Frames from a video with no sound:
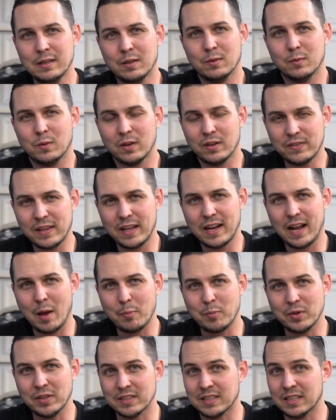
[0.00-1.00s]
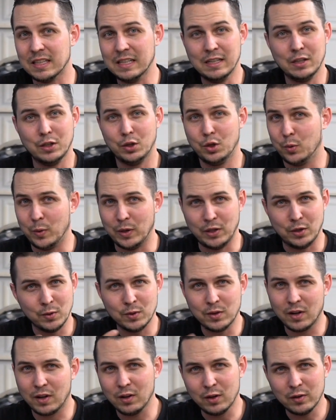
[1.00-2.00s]
What if that happens? Do we do
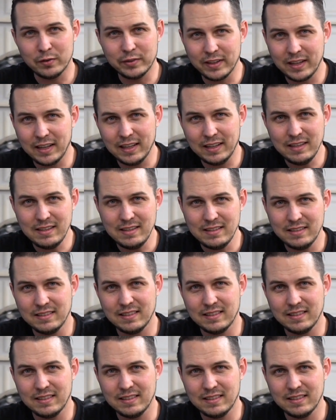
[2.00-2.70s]
it all over again?